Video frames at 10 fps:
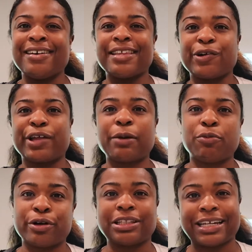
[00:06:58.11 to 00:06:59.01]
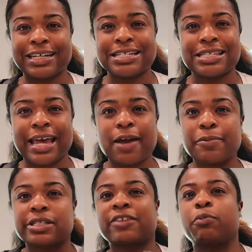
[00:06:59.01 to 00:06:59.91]
they were like more landscape
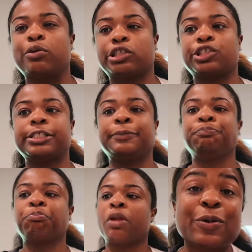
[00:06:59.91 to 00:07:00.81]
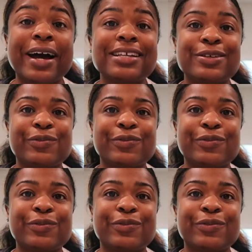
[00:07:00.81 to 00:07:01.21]
instead of portrait. So I had to